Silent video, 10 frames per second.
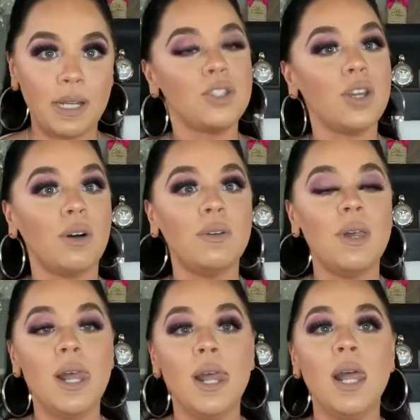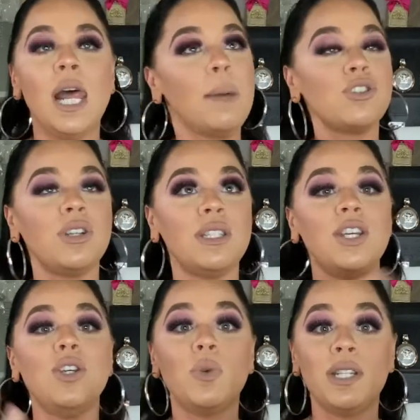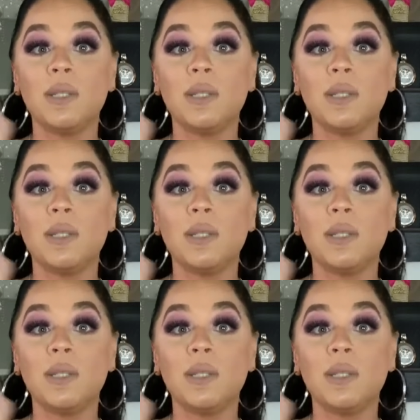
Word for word: So I'm just gonna tell you what it